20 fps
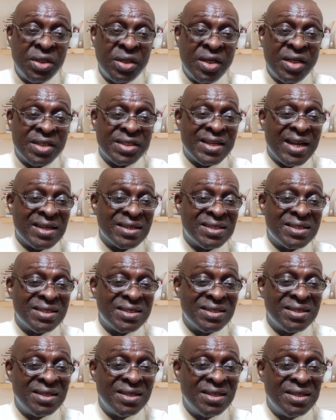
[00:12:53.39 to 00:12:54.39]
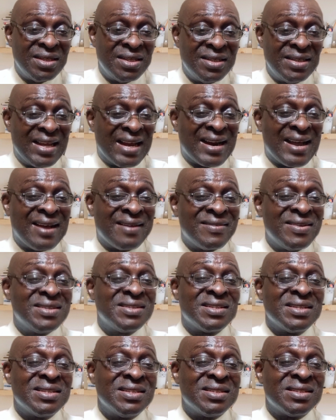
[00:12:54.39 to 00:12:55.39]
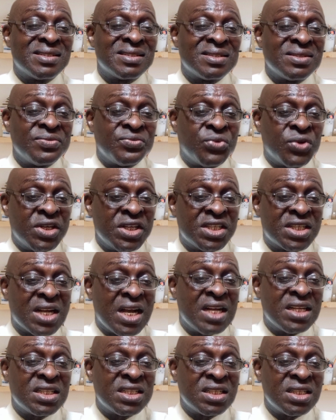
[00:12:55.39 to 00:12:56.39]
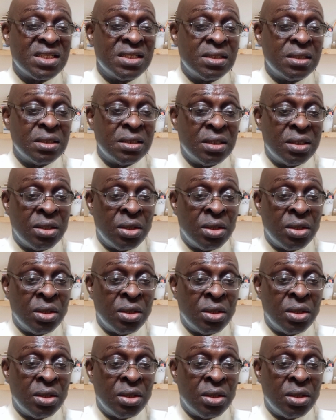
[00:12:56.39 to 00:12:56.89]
is that there are reasons for a scarcity